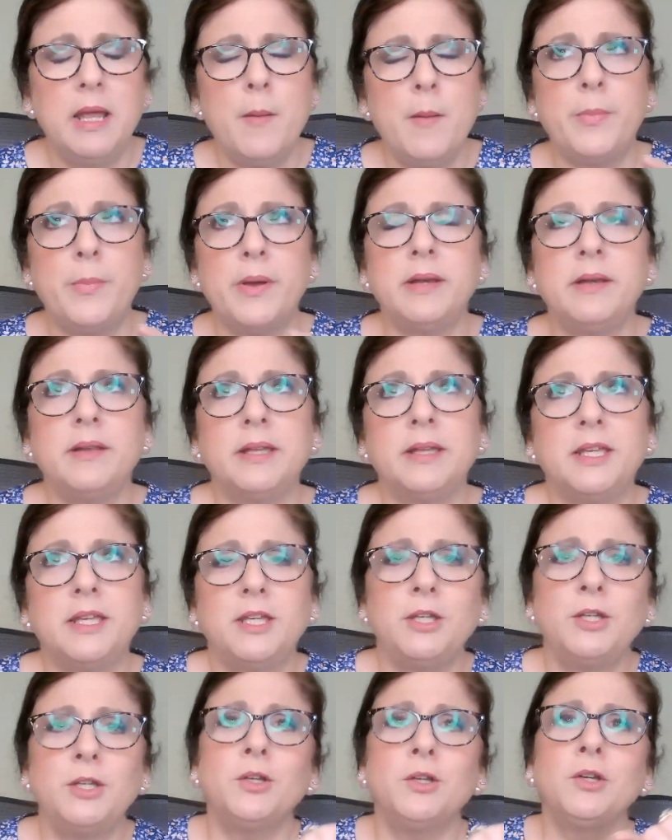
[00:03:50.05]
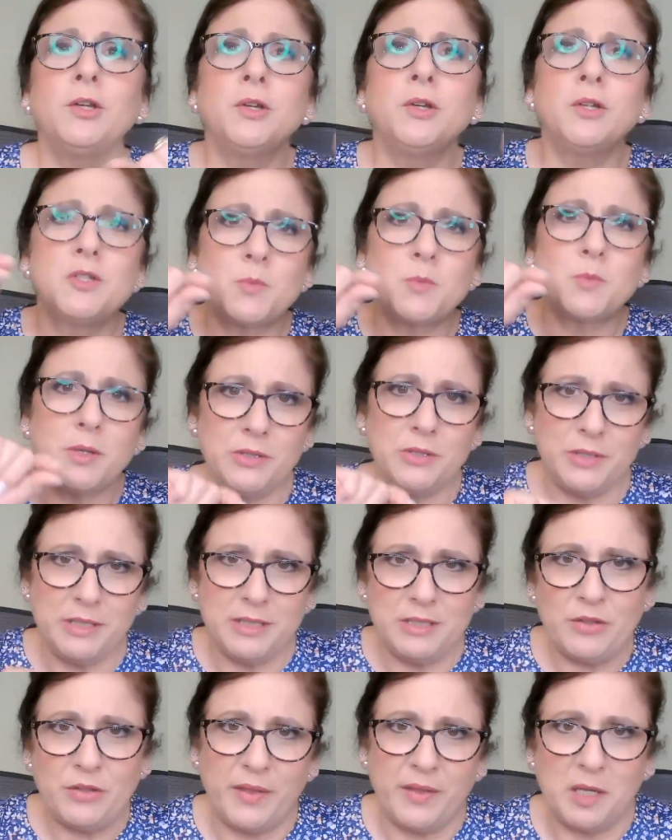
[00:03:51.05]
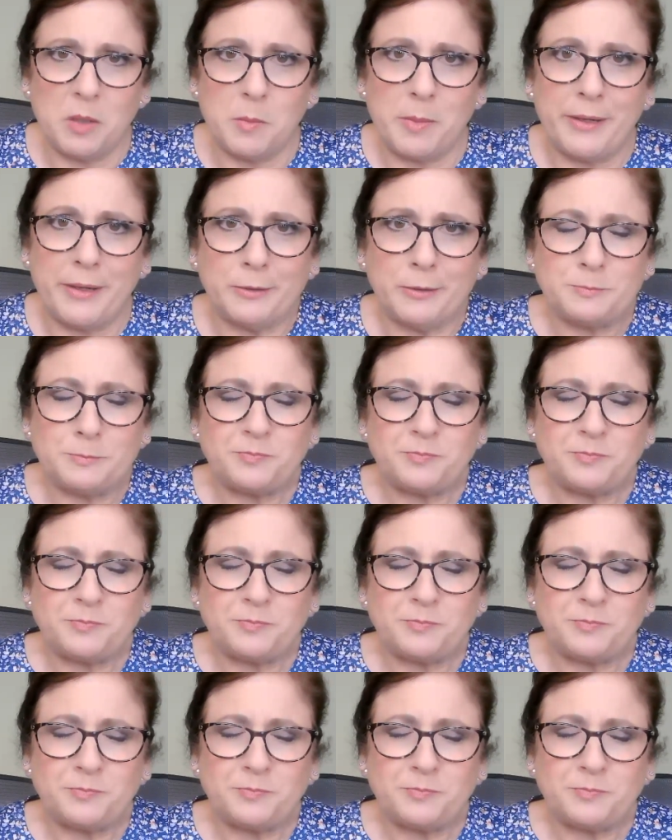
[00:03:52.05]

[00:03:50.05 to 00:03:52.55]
But here's what you need to think about,